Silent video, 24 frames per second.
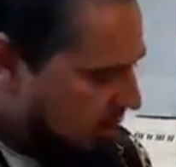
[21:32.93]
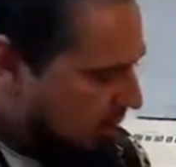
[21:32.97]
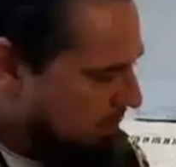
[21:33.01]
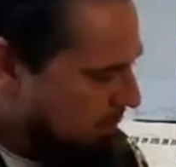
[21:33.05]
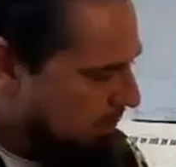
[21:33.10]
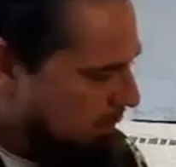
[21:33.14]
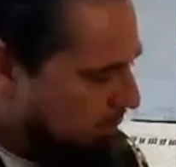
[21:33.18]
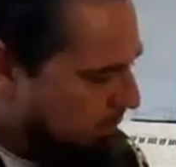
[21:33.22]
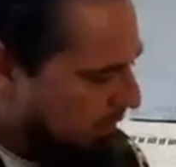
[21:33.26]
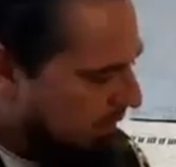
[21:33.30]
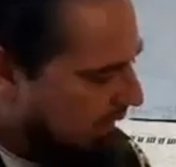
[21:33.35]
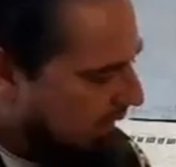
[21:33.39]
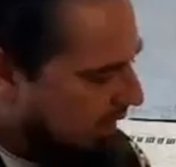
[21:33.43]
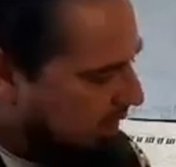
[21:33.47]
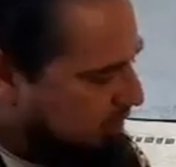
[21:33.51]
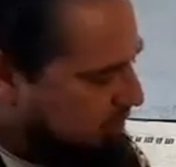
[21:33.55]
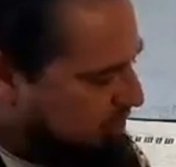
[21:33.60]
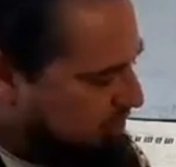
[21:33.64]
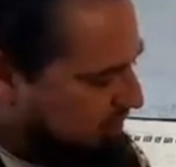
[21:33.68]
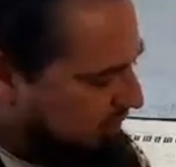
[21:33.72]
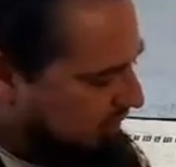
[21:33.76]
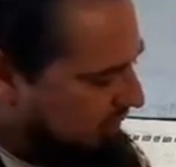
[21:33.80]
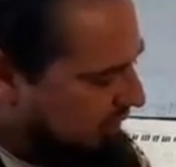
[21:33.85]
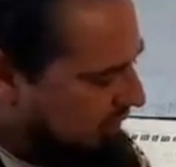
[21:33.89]
But we got
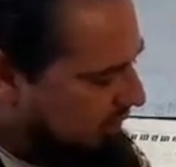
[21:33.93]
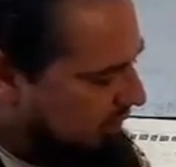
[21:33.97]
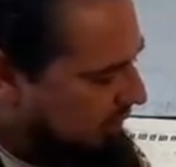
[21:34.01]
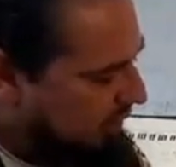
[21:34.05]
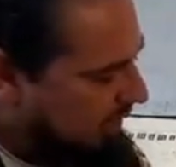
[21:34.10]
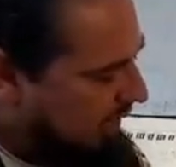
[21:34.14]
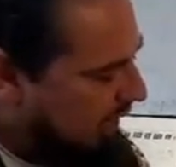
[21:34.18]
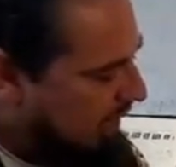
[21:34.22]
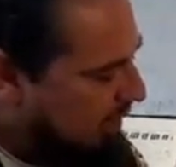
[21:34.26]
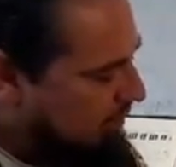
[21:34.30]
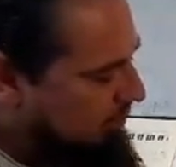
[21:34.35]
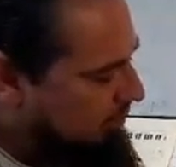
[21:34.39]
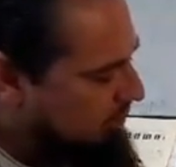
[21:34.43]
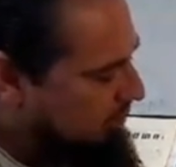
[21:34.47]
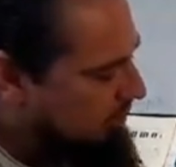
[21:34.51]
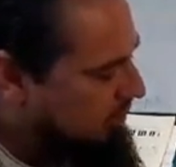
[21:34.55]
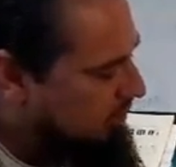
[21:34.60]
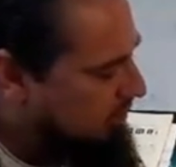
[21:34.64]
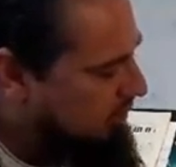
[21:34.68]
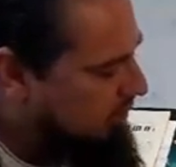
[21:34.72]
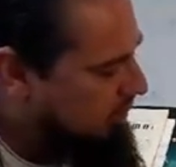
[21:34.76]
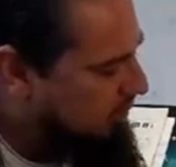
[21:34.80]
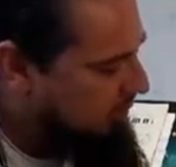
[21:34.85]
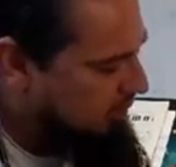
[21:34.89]
G
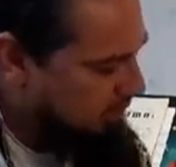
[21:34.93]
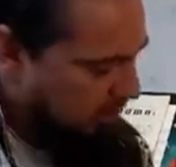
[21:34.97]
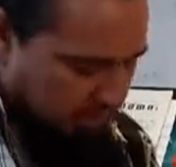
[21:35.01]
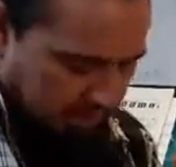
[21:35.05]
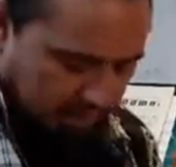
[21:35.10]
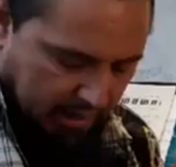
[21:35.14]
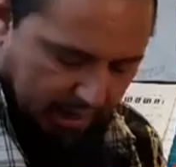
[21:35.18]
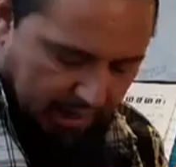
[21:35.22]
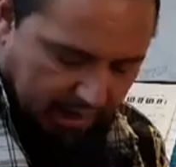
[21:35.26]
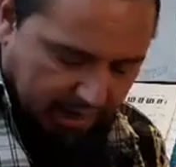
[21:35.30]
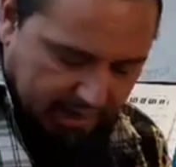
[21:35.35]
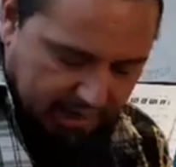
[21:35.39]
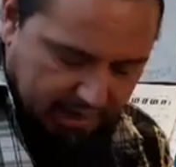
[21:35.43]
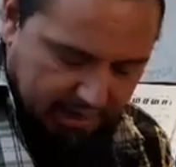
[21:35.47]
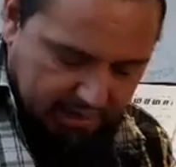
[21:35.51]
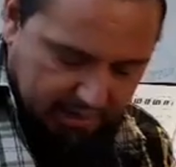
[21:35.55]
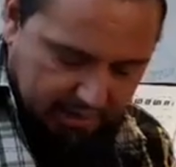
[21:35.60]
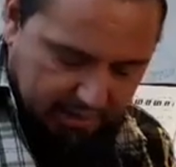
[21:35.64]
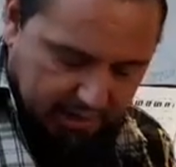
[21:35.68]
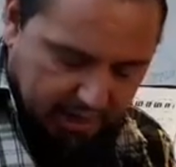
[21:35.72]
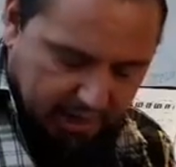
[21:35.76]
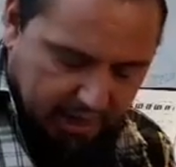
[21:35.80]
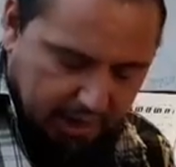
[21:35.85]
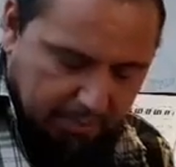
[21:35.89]
down, A
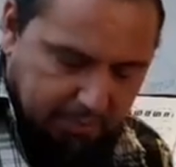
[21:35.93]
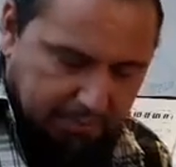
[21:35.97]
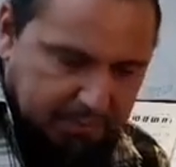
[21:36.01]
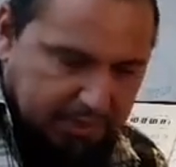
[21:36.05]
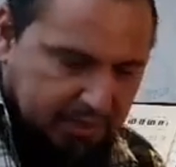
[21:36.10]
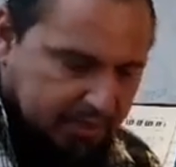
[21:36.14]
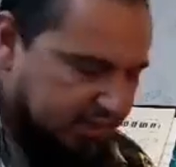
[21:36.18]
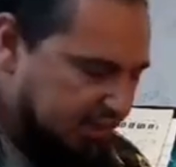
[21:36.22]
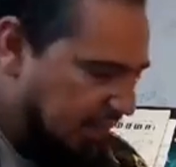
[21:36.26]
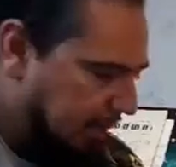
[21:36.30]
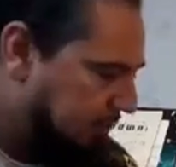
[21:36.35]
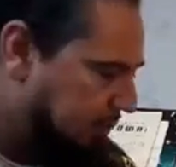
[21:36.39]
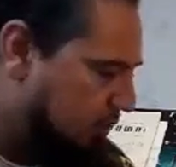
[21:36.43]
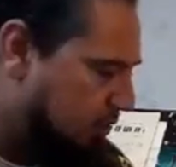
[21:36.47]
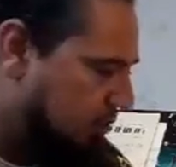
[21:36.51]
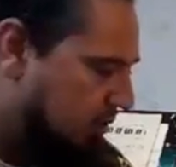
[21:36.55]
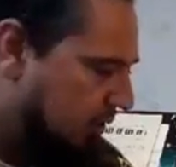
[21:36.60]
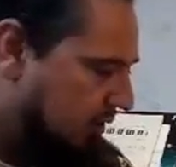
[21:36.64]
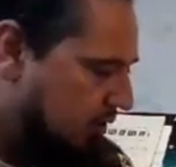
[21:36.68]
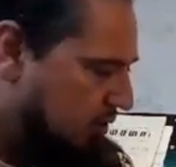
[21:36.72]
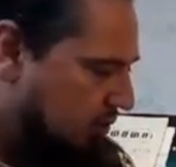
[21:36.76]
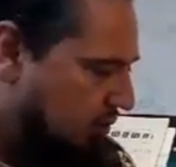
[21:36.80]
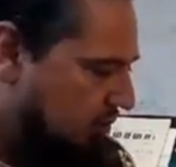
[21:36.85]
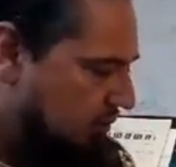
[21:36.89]
up, the same
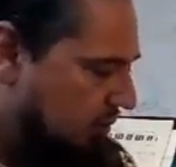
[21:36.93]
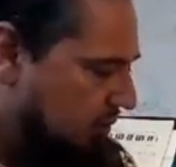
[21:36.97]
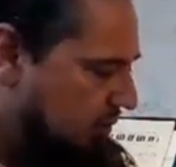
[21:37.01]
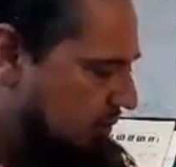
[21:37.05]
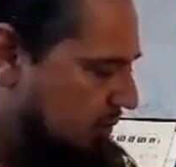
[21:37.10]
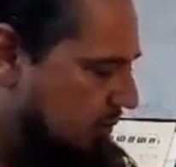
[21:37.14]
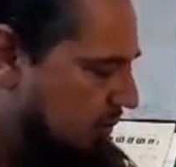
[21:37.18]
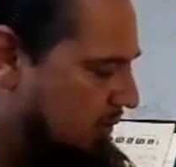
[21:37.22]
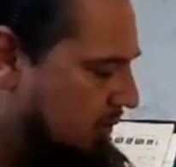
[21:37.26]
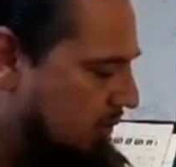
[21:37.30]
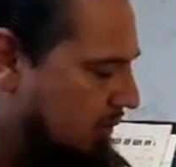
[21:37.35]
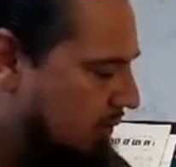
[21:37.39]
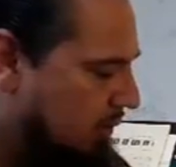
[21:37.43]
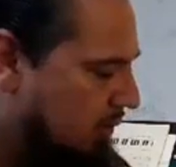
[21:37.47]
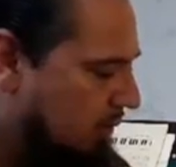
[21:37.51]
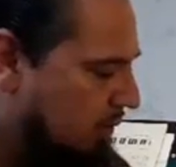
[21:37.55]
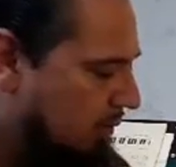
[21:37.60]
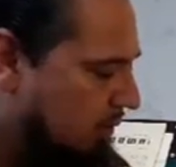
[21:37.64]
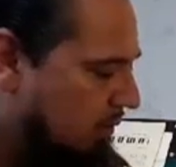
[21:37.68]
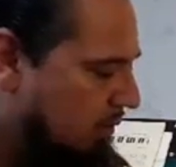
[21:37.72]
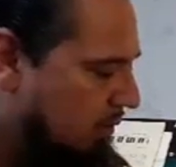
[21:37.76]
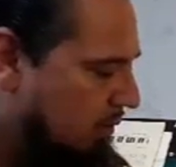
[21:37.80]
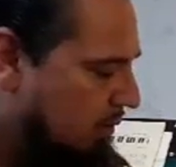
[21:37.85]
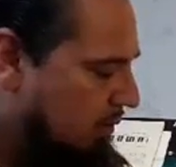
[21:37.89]
string, so it's
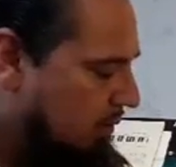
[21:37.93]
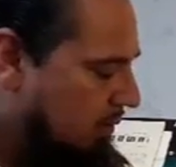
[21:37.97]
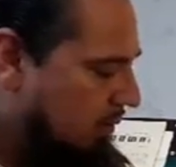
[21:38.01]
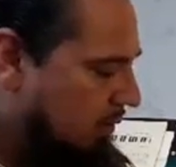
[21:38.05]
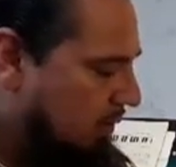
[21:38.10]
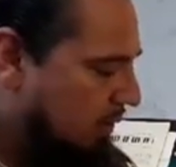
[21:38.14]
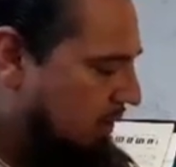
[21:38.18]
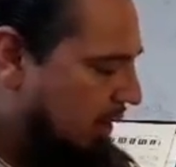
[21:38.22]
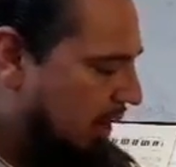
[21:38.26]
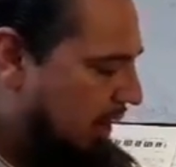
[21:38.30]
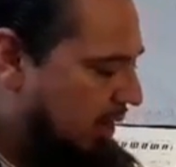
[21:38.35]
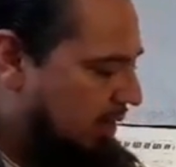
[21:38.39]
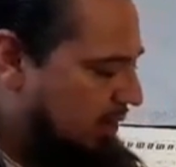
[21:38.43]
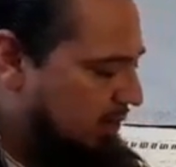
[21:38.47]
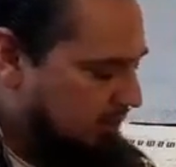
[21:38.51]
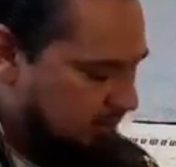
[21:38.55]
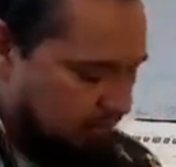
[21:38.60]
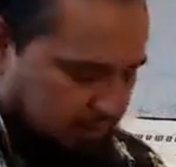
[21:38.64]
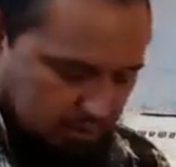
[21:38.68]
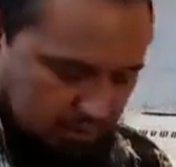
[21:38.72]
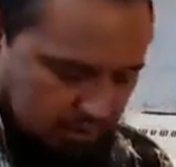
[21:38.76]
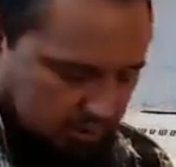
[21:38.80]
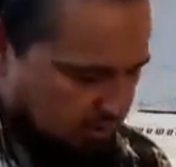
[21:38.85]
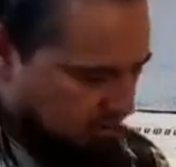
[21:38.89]
right,
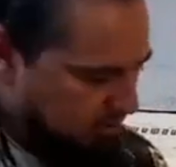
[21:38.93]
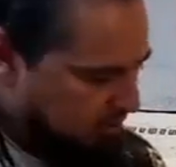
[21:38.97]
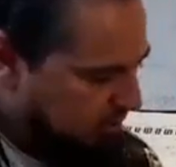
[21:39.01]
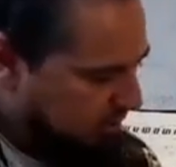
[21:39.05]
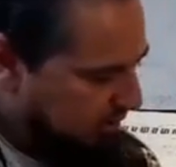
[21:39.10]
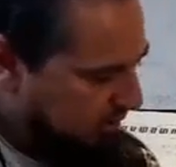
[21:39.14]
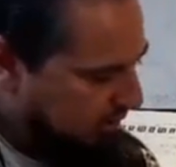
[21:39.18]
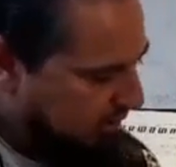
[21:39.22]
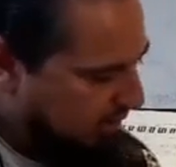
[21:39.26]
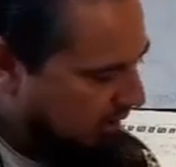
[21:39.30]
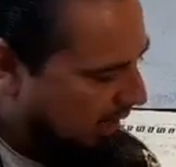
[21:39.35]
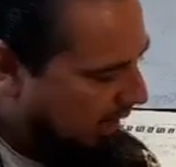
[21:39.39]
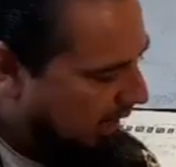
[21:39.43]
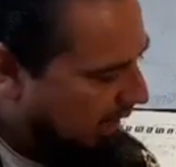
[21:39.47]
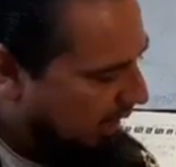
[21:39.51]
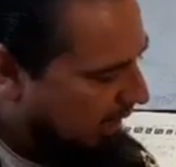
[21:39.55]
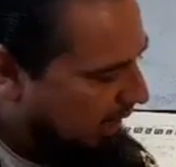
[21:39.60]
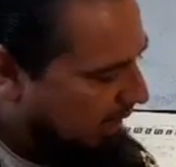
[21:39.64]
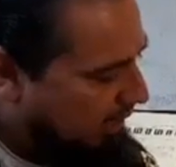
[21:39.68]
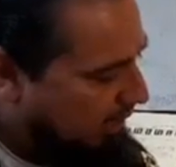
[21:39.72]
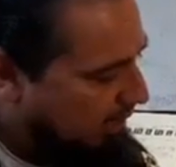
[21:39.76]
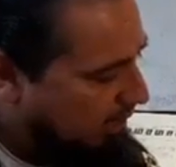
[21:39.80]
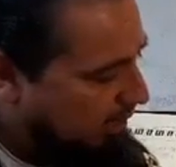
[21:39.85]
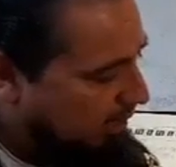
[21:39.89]
G,
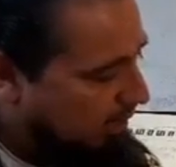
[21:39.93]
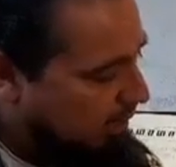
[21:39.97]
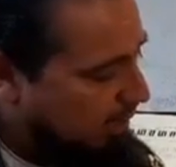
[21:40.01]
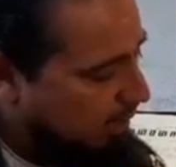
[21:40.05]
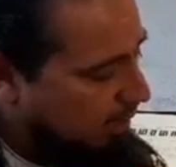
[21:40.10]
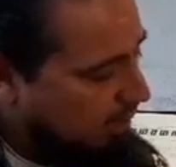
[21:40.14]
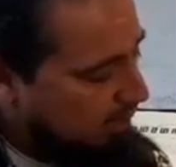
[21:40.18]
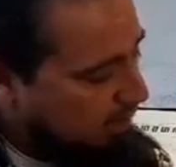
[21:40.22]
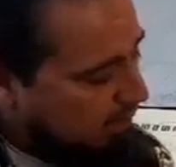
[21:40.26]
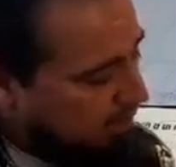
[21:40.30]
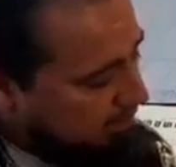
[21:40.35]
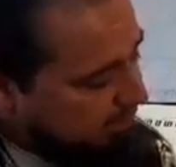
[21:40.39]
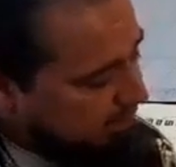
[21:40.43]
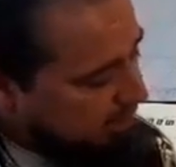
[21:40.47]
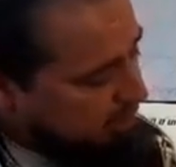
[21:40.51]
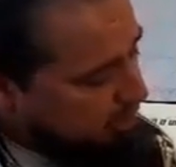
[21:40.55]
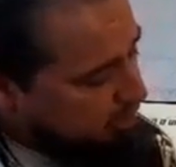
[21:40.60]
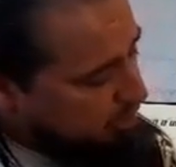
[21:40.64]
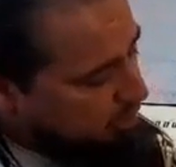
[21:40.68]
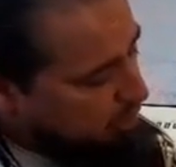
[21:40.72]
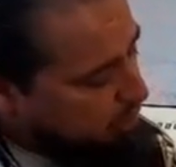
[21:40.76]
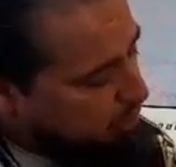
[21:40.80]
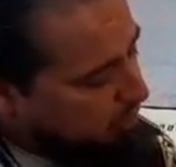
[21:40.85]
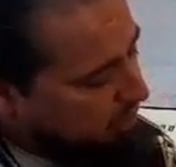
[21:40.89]
A, and then you
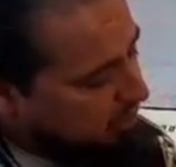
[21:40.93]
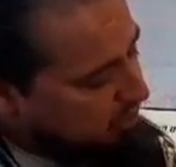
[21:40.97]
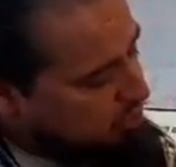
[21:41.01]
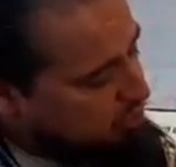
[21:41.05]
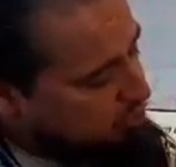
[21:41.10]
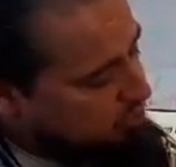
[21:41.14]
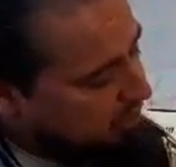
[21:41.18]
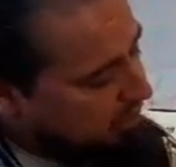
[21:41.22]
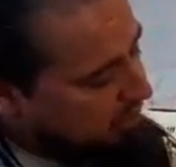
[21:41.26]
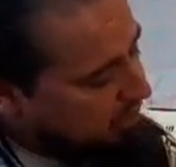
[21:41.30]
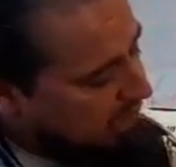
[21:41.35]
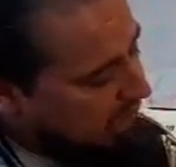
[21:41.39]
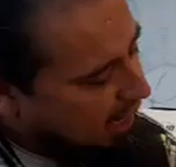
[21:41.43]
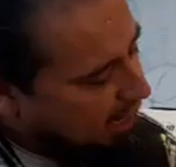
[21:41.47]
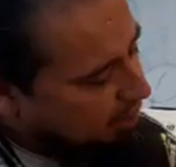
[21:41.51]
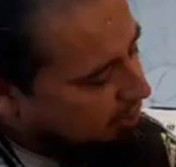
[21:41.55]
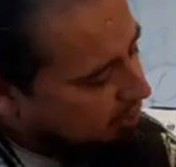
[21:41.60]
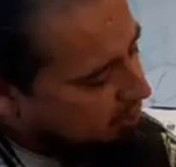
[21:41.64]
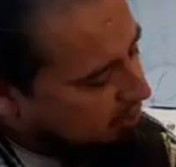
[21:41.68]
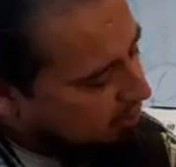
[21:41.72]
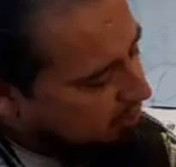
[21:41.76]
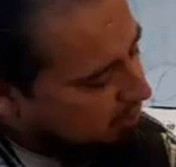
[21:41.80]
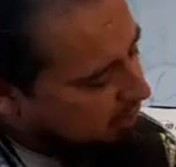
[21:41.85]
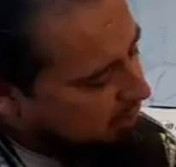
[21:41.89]
go one string down,